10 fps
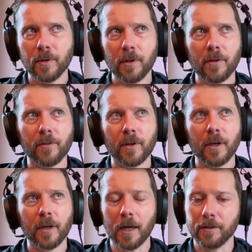one of those,
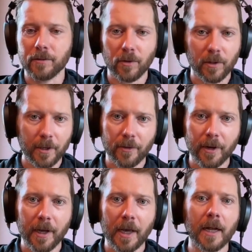I totally
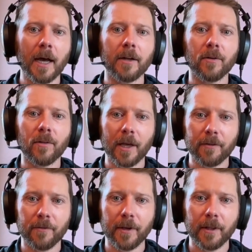agree. And I don't
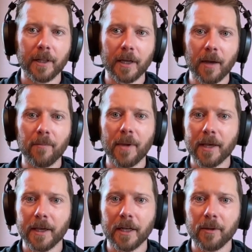like feeling like I'm
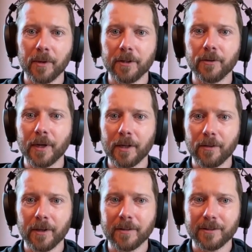making anybody do
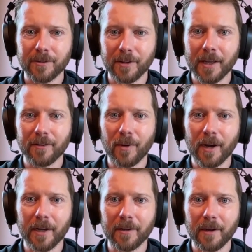anything. So that's
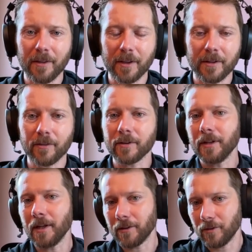why I think it doesn't
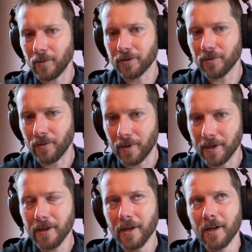connect so much with
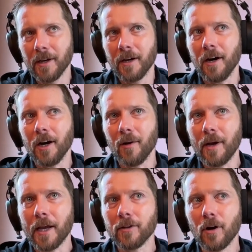me.
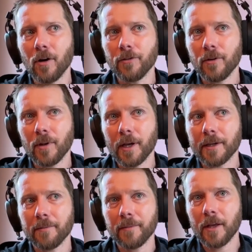And also,
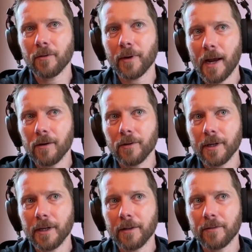like, in
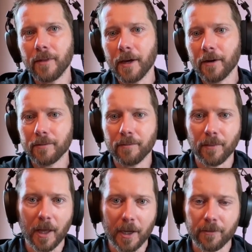reality, it's their
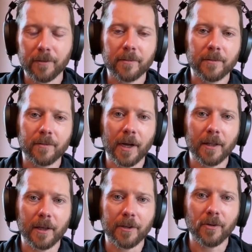life,
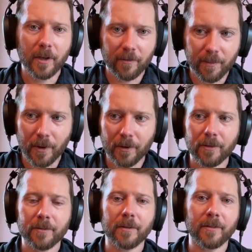right? Like, you give birth
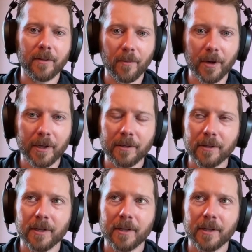to somebody,